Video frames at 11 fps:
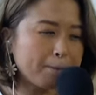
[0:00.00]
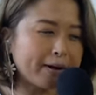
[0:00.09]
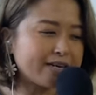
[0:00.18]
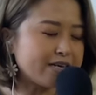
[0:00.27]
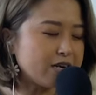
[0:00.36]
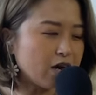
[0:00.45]

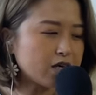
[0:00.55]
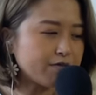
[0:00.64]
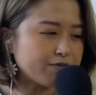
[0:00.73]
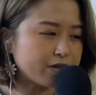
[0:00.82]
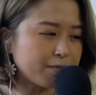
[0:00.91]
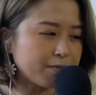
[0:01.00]
but none
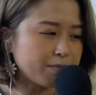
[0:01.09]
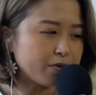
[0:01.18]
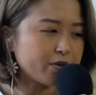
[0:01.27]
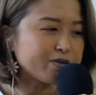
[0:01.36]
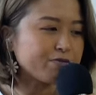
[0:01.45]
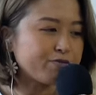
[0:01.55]
of them
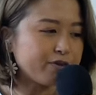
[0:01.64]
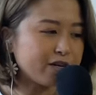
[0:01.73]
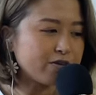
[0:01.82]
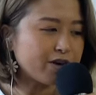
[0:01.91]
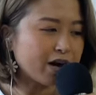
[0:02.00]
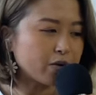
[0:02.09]
could
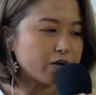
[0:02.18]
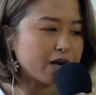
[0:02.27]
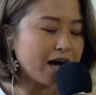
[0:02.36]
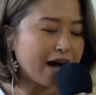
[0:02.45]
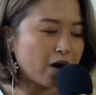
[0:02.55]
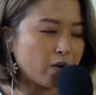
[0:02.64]
figure out
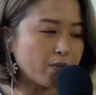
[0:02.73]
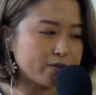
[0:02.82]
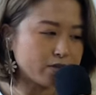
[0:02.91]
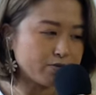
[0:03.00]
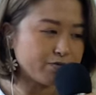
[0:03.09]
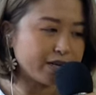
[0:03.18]
how
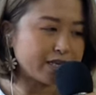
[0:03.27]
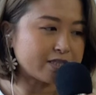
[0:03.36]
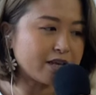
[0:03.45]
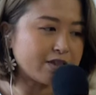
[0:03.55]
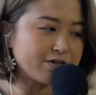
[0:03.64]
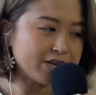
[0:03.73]
to
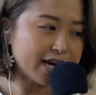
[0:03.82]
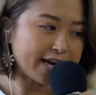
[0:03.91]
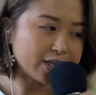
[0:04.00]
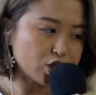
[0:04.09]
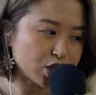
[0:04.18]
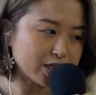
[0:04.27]
fix the
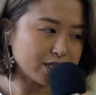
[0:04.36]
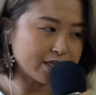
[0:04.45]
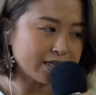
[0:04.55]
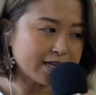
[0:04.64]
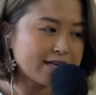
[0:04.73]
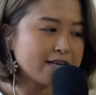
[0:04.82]
engine.